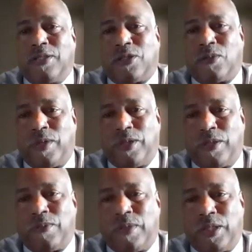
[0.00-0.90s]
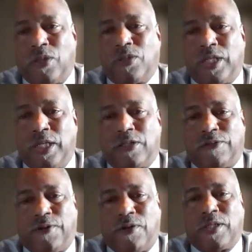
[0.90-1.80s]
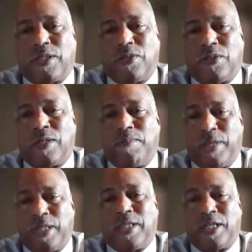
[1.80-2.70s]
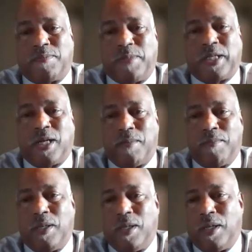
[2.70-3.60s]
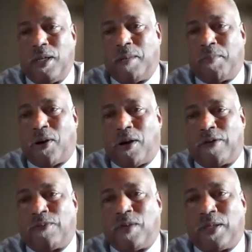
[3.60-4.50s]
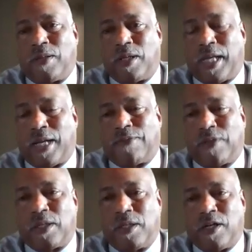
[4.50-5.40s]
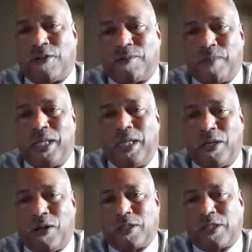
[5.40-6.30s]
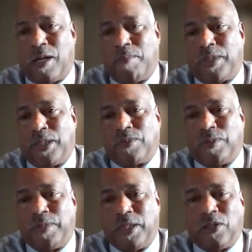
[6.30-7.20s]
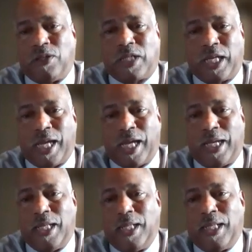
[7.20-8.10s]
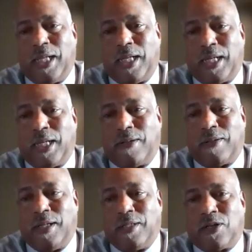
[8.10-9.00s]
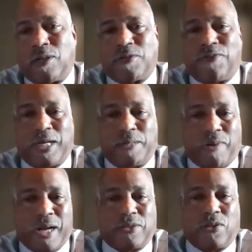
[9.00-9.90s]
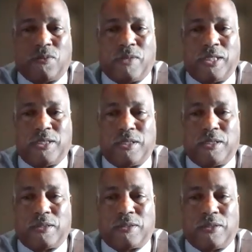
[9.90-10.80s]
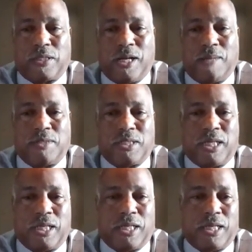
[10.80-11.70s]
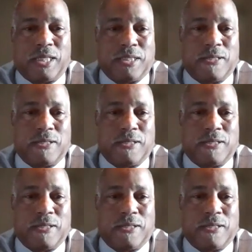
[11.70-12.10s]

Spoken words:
so when those things are focused on, it does become a part of what a lot of the government and large companies would be looking at in terms of finding practical ways to accomplish that. Yes.